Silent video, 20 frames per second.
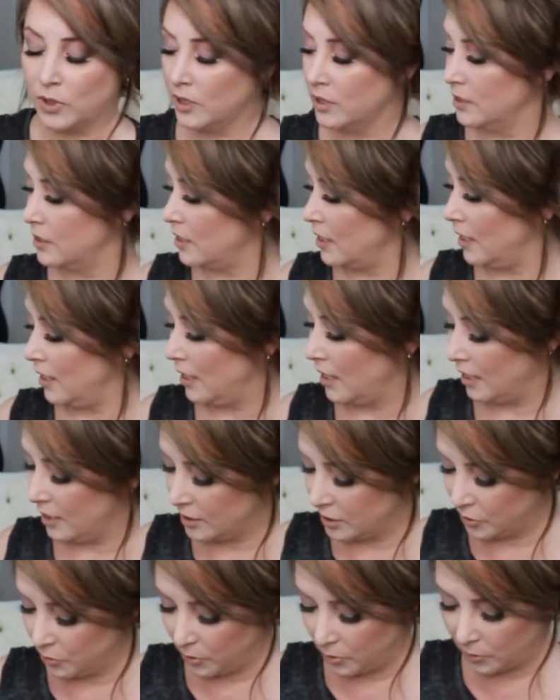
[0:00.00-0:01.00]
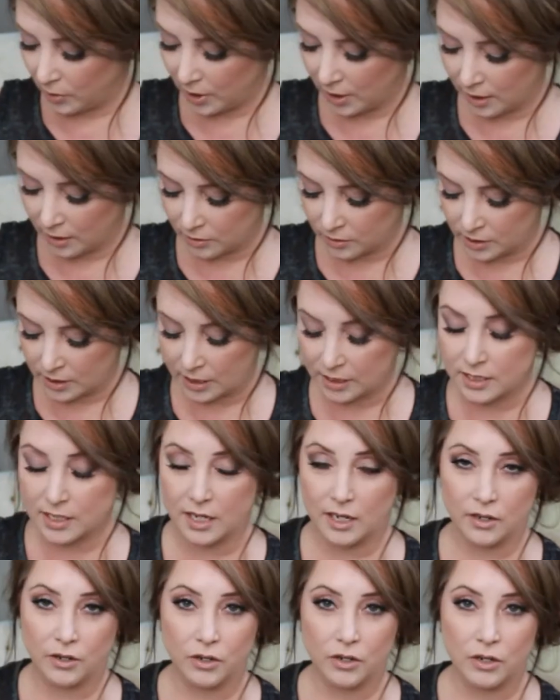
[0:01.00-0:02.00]
was in case we went out to
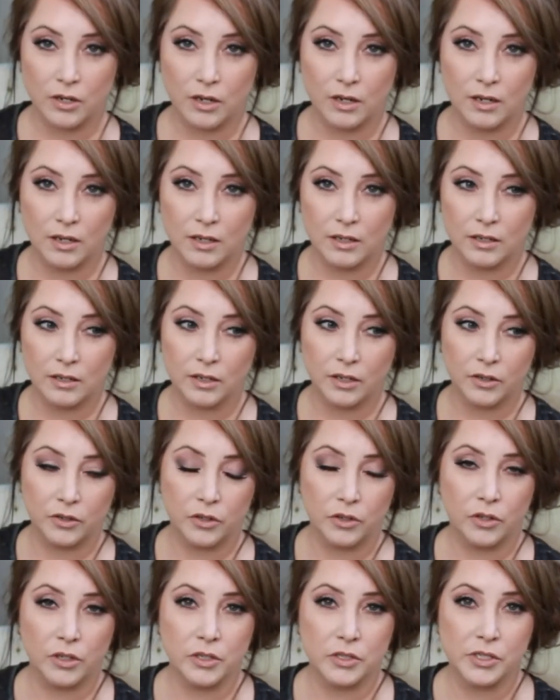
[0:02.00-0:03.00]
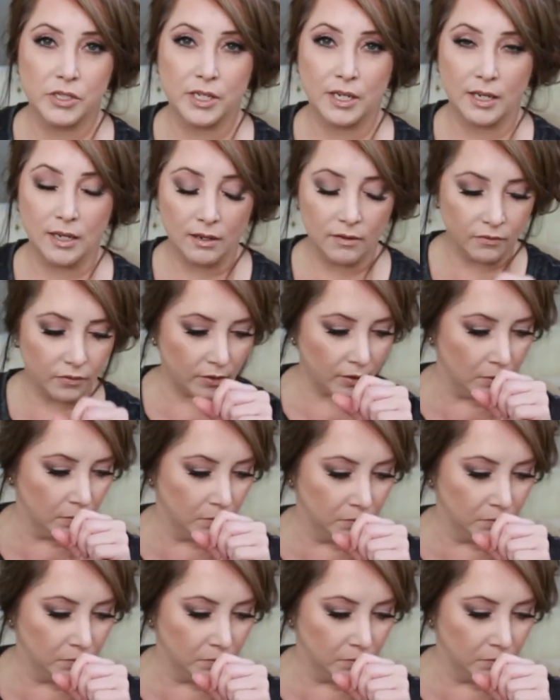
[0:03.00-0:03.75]
dinner on New Year's Eve.